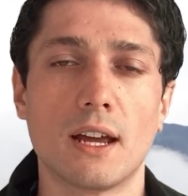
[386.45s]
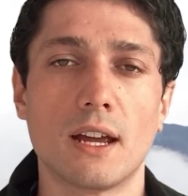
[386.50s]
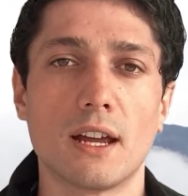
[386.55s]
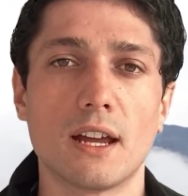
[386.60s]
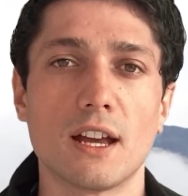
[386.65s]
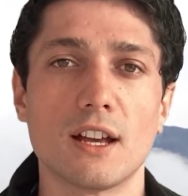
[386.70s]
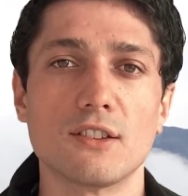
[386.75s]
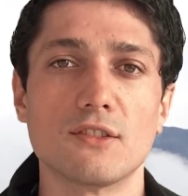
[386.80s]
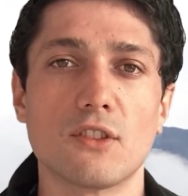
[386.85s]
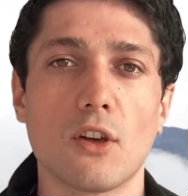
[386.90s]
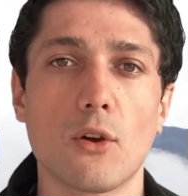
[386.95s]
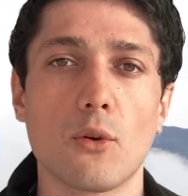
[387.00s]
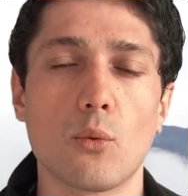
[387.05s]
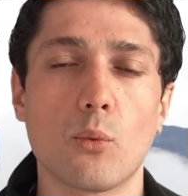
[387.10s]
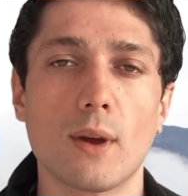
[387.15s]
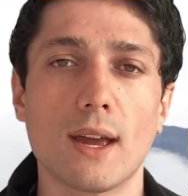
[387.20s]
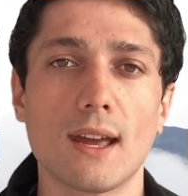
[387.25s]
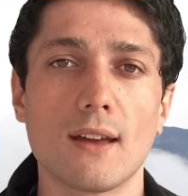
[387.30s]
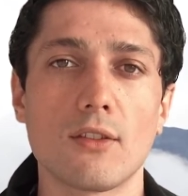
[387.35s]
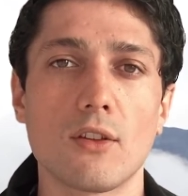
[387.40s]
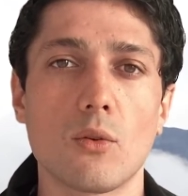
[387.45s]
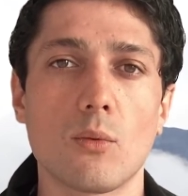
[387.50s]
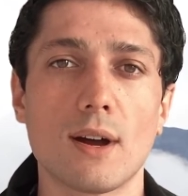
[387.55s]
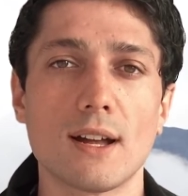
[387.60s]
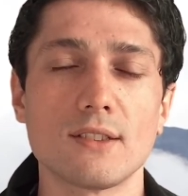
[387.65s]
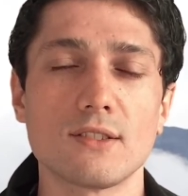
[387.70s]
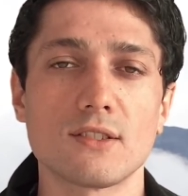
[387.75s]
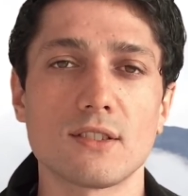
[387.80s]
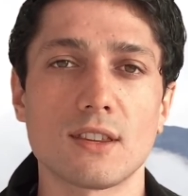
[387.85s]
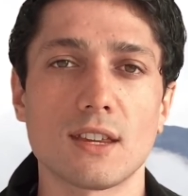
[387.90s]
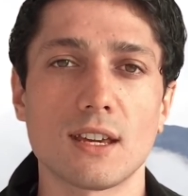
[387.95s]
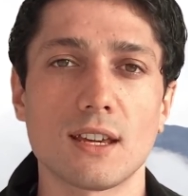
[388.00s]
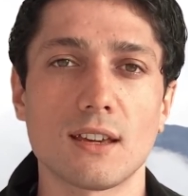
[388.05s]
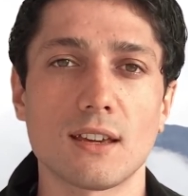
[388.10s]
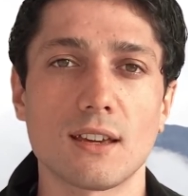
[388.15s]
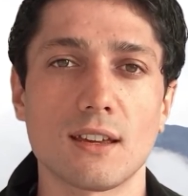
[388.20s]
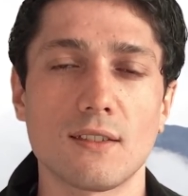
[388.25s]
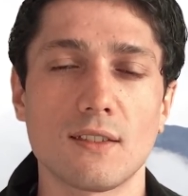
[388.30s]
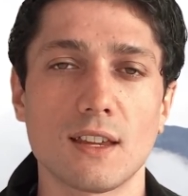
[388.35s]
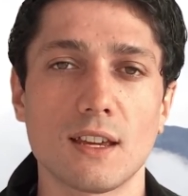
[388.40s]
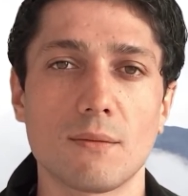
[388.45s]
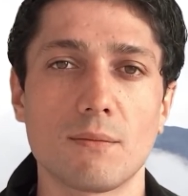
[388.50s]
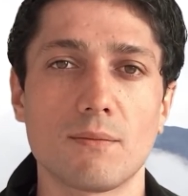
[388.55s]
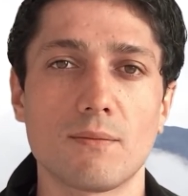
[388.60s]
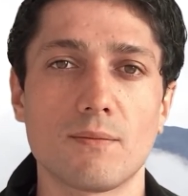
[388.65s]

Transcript: as though we're the ones thinking them.